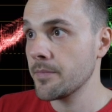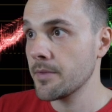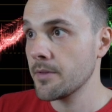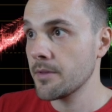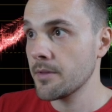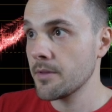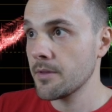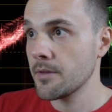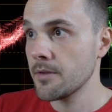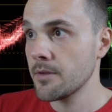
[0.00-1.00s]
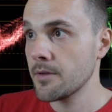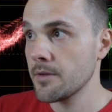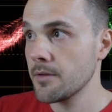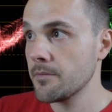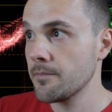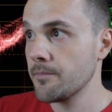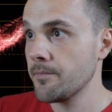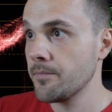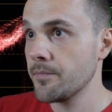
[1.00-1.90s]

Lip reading: (no one is talking)